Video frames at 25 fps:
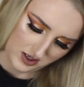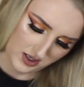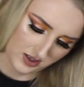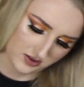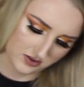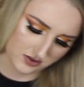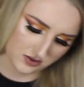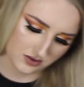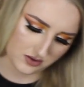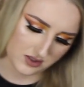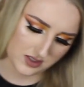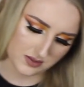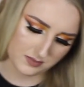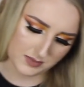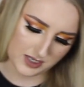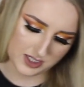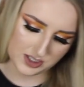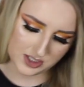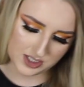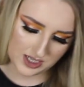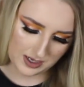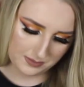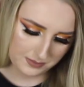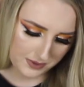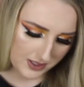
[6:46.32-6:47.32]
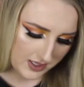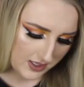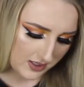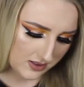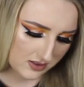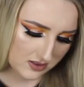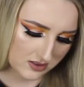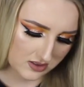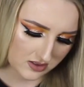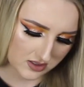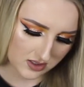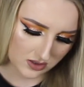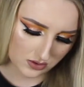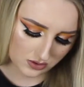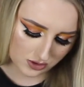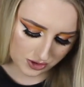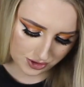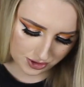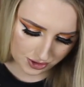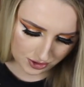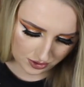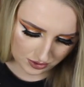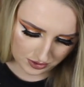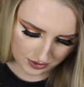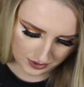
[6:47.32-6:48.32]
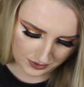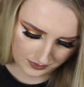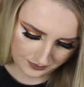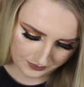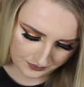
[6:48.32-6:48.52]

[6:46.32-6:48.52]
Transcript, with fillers: as good as my Japanese steel shun.